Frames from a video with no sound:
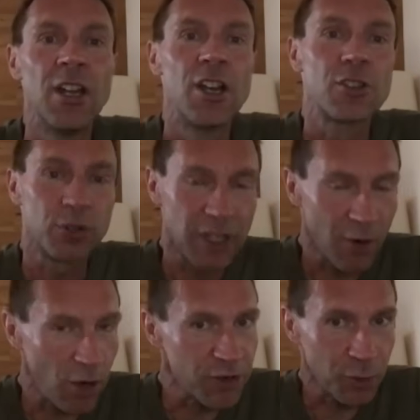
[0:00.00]
So they
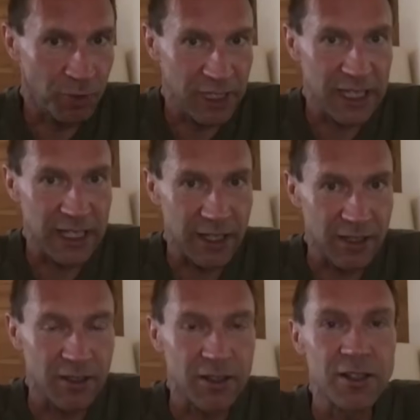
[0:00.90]
were also playing
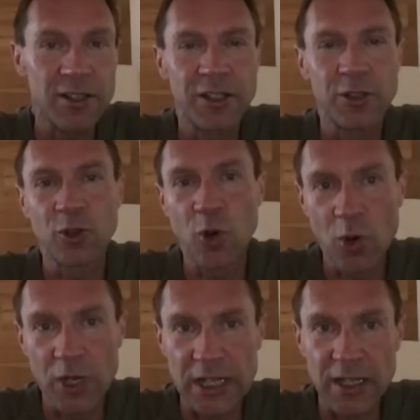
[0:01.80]
the
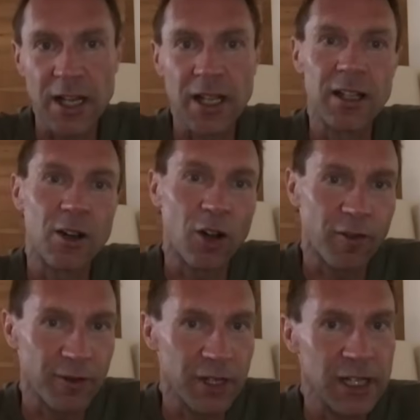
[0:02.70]
role of
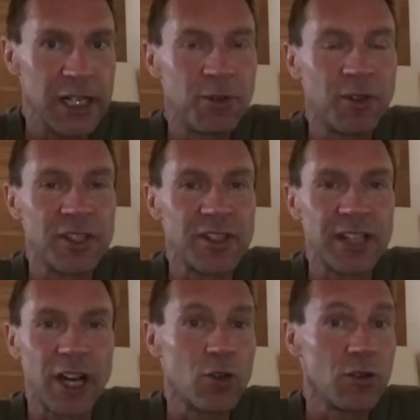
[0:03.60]
Lipovic
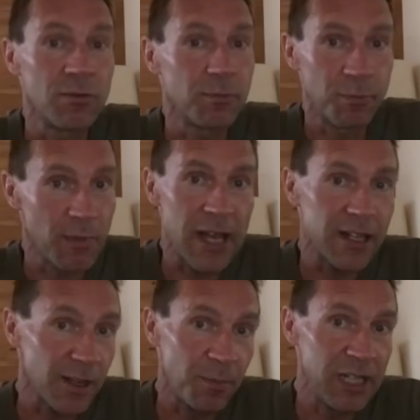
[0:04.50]
down.
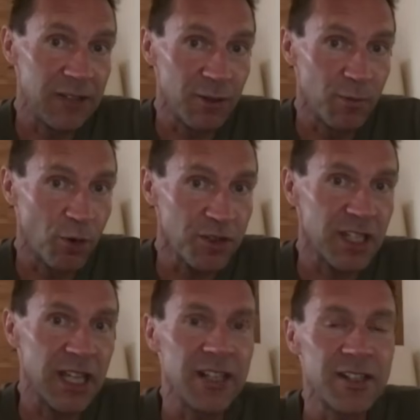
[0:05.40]
And I believe in both
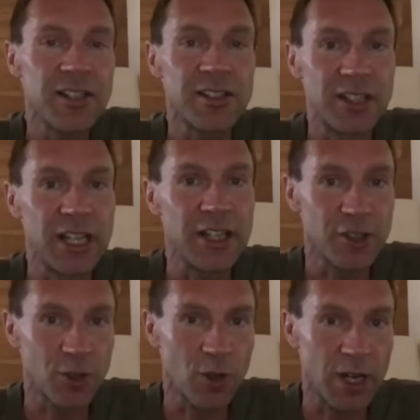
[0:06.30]
cases, they
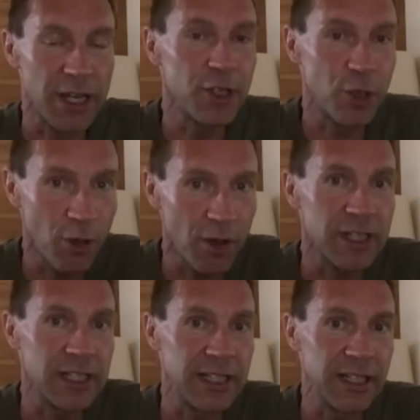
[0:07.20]
saw
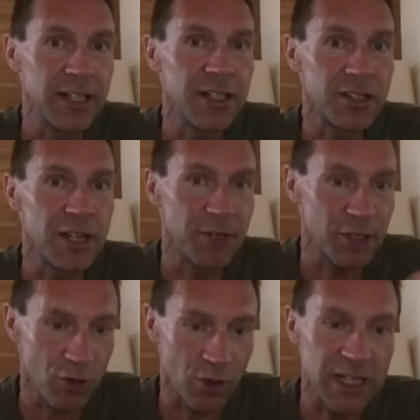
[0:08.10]
internally in the team, they
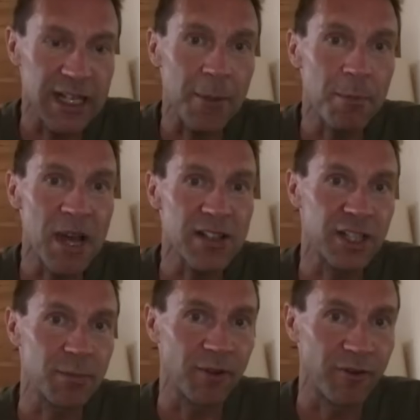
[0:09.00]
saw the numbers,
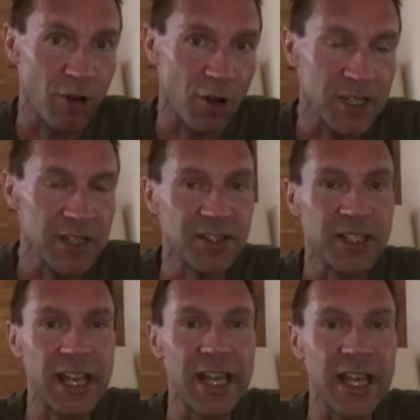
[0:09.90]
the performance.
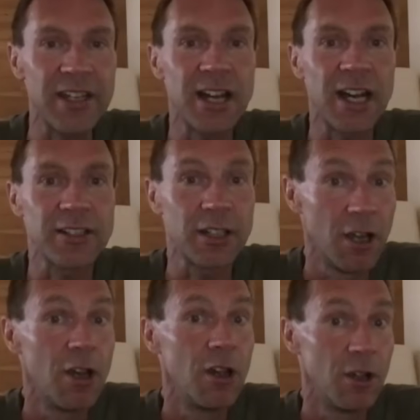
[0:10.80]
They guys said,
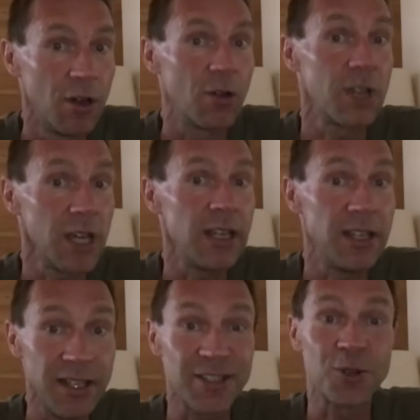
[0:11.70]
okay, he
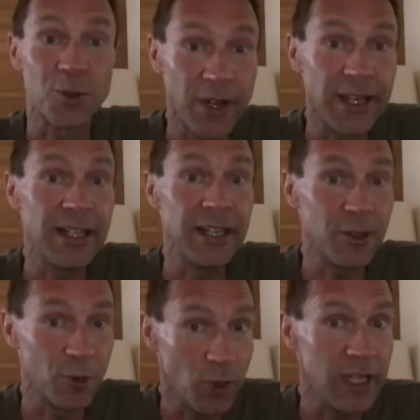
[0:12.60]
is really,
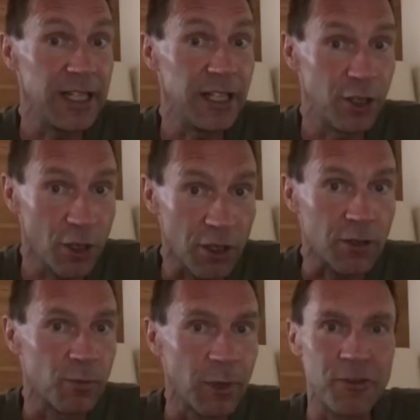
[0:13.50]
really good.
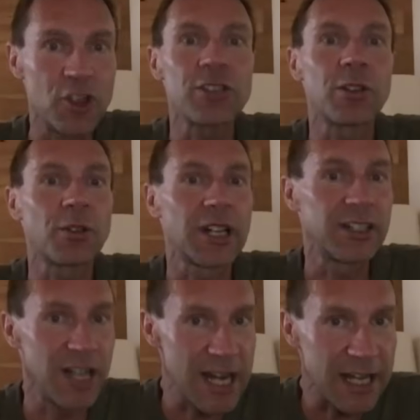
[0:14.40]
But we're just not going to
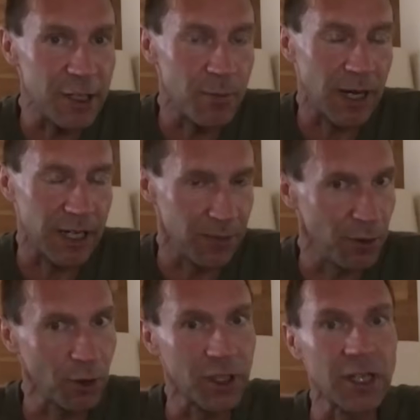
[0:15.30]
tell anybody, and we're
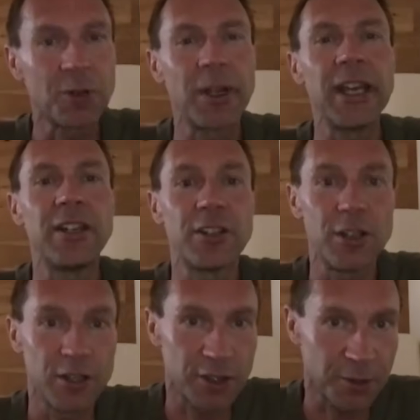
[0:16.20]
not going to create
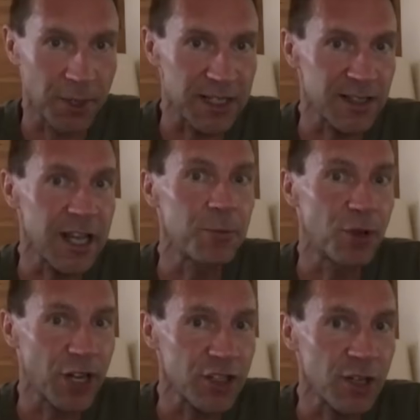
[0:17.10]
stress and
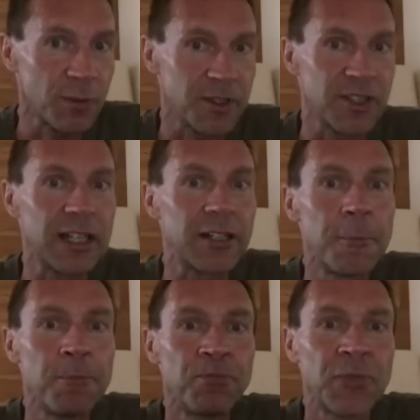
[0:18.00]
pressure with that.
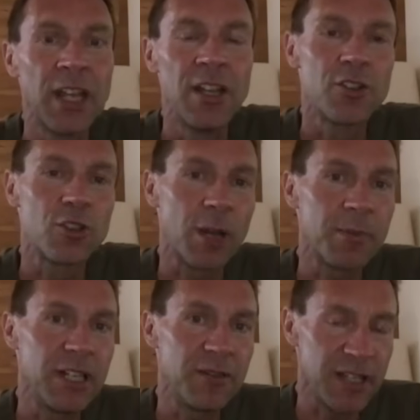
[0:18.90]
So I
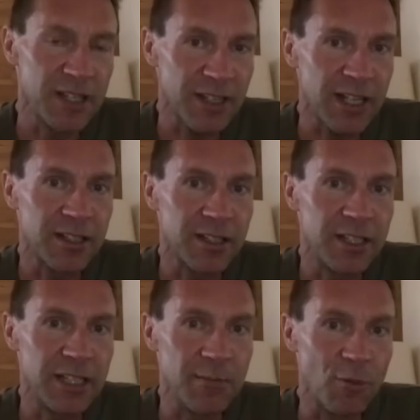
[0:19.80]
believe inside the
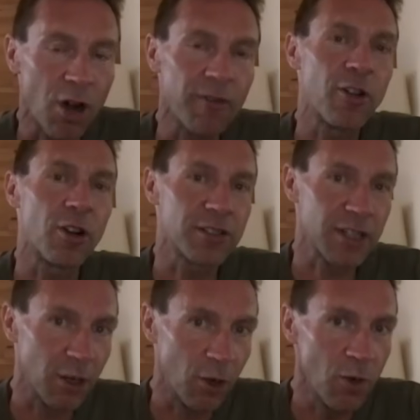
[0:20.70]
team of
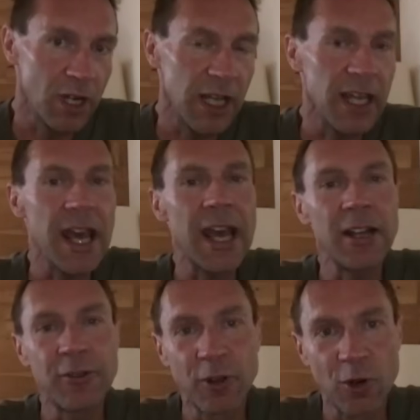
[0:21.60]
Oscar Onley
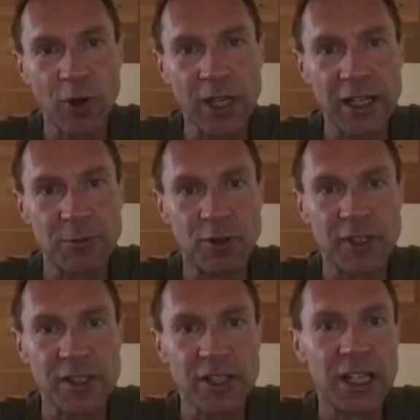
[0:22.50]
and Florian
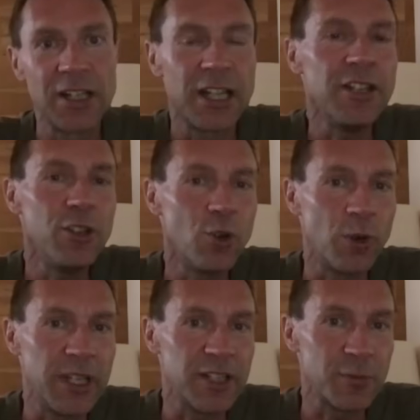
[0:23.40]
Lipovic, they knew
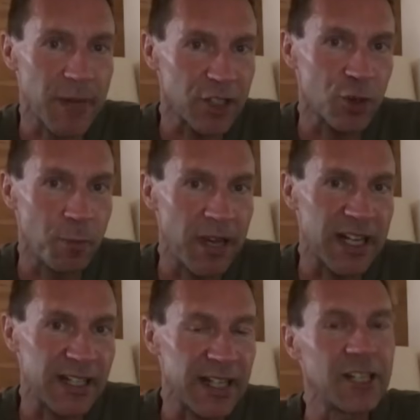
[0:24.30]
he's much
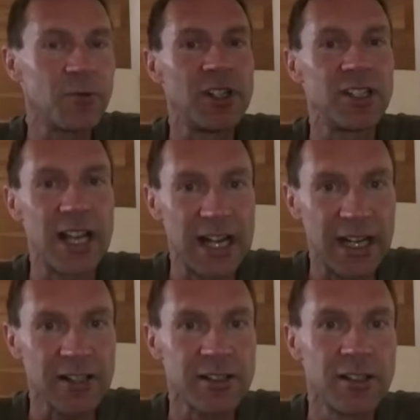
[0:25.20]
better than they will tell
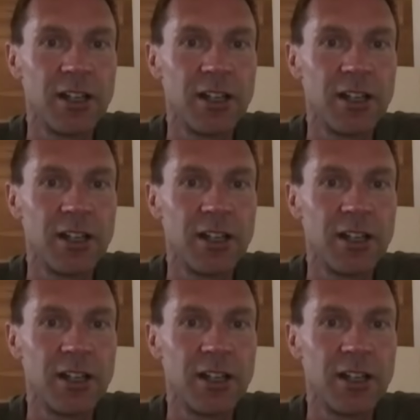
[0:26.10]
us.